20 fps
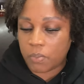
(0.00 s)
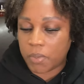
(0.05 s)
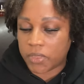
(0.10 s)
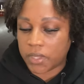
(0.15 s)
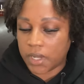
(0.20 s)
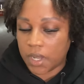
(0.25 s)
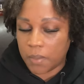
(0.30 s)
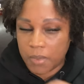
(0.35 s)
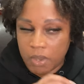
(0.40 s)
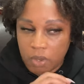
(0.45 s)
but
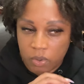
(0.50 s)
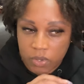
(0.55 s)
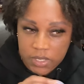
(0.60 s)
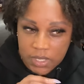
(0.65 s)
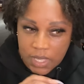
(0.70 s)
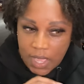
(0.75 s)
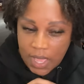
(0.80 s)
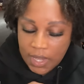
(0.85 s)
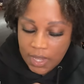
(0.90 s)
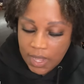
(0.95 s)
the lemon note is
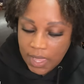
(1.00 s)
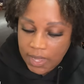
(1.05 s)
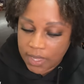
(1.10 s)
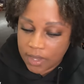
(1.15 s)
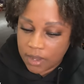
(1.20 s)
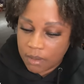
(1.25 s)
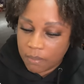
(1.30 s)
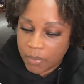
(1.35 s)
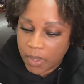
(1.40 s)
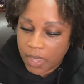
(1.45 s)
kind of like
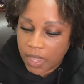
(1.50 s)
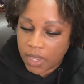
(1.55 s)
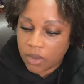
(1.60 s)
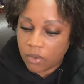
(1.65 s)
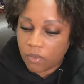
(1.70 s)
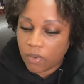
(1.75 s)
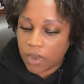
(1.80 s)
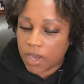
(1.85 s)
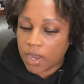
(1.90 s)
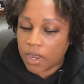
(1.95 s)
in the
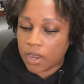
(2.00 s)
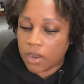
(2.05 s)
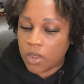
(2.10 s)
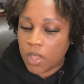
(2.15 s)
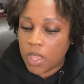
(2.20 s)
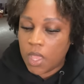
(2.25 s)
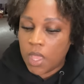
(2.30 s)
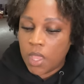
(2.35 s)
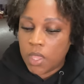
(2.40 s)
background.